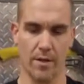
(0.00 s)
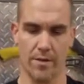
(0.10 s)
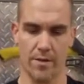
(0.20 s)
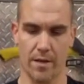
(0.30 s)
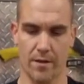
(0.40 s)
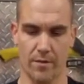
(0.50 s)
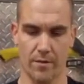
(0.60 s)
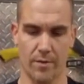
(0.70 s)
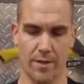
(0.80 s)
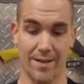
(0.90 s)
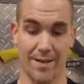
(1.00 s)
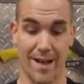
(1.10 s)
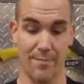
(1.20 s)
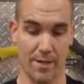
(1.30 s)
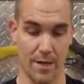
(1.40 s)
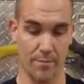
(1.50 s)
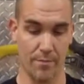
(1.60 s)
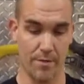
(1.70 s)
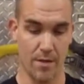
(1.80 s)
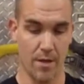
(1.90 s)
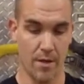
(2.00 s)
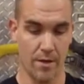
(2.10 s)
because when the time comes,